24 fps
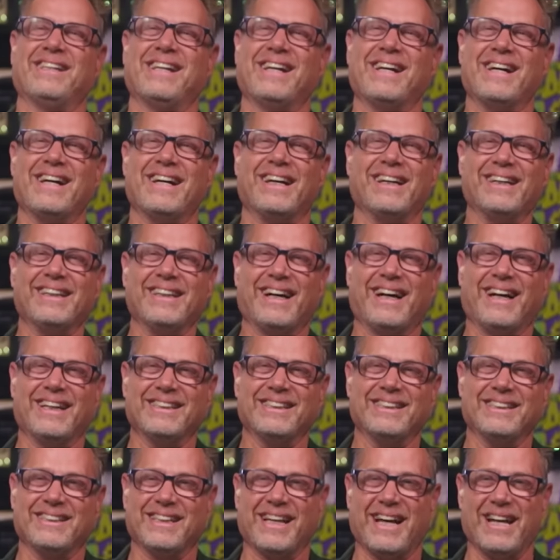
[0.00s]
Yeah, I
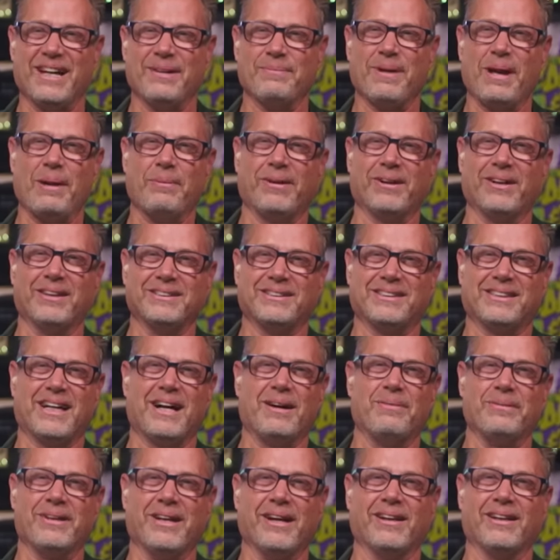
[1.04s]
decided maybe I'll
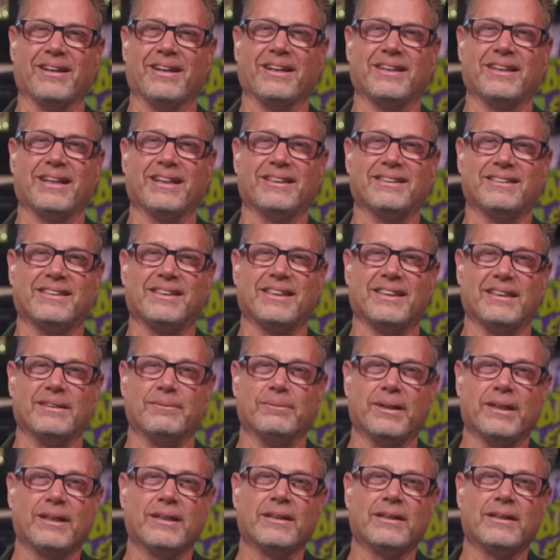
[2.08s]
stop yelling next time.